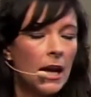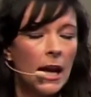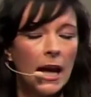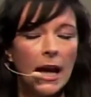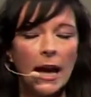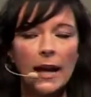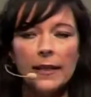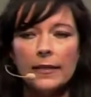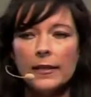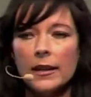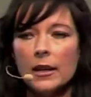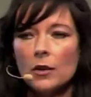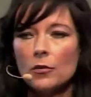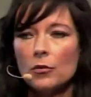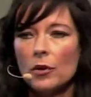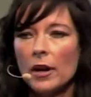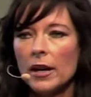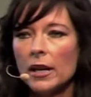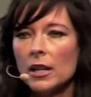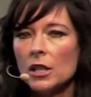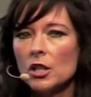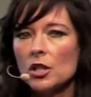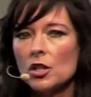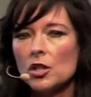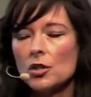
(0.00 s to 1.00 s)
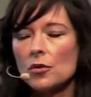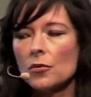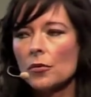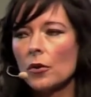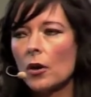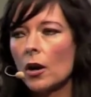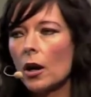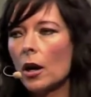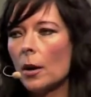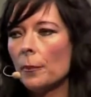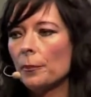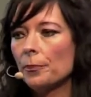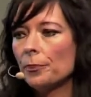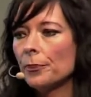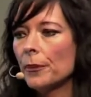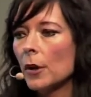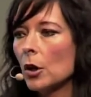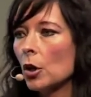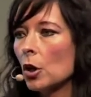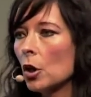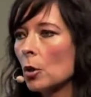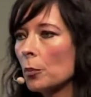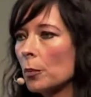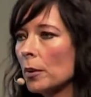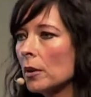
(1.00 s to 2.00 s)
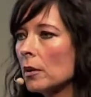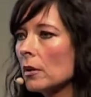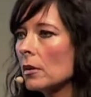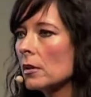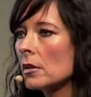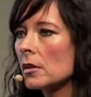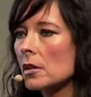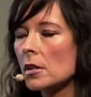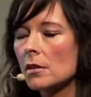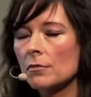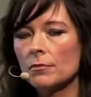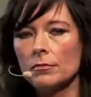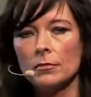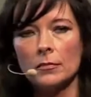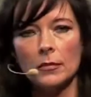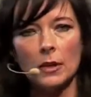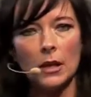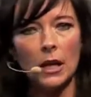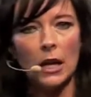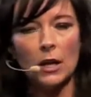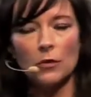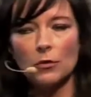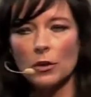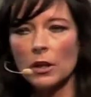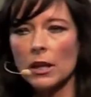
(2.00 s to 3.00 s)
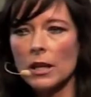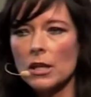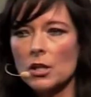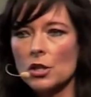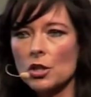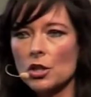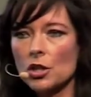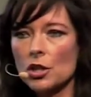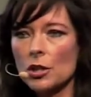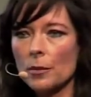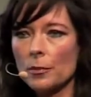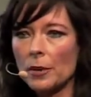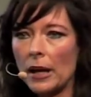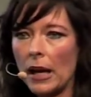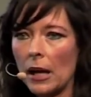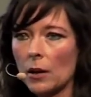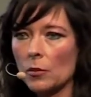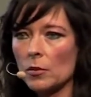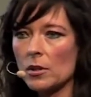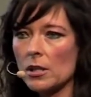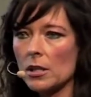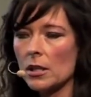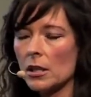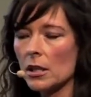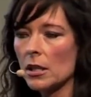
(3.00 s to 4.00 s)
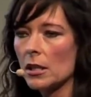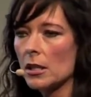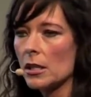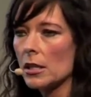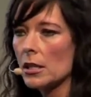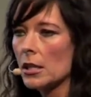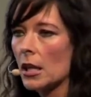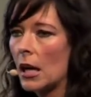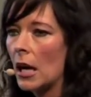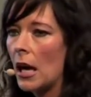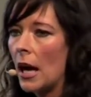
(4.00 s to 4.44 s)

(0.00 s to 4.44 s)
and they range from couples and relationship counselors,